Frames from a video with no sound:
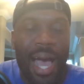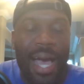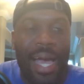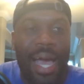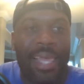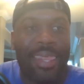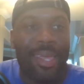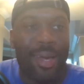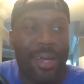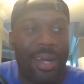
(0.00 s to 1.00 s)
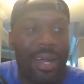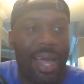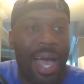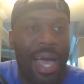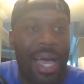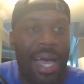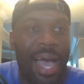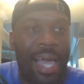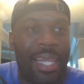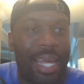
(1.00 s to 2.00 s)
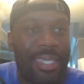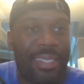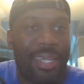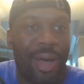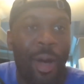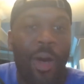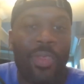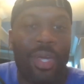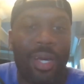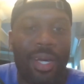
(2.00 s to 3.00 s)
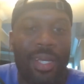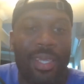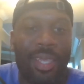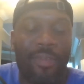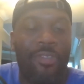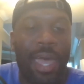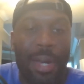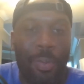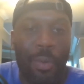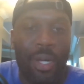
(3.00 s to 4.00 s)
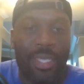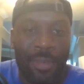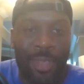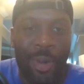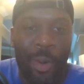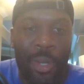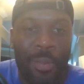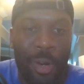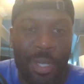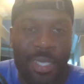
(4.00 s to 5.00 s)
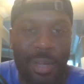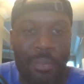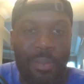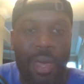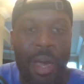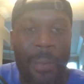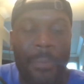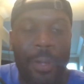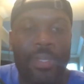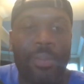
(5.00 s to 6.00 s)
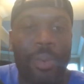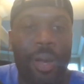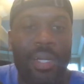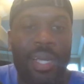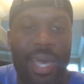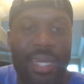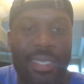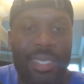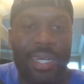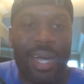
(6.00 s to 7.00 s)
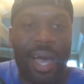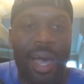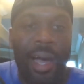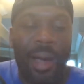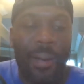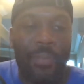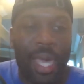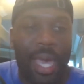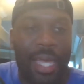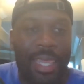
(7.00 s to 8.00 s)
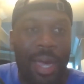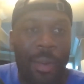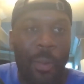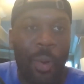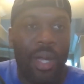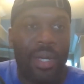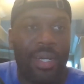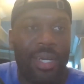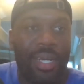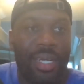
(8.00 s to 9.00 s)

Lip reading: I thought I liked all the fanboys of the Only Murders in the Building podcast. They had that one.